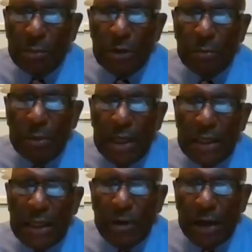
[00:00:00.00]
them, but
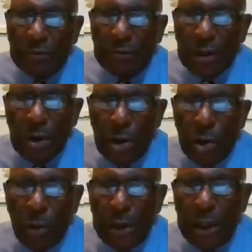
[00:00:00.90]
immediately
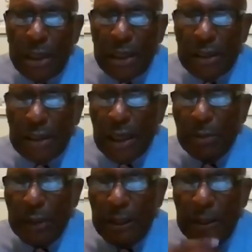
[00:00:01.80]
thereafter, when they didn't
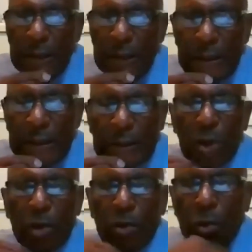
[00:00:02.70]
come, he
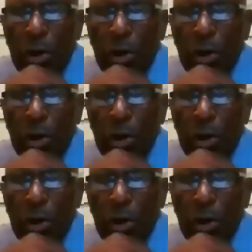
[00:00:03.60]
the Lord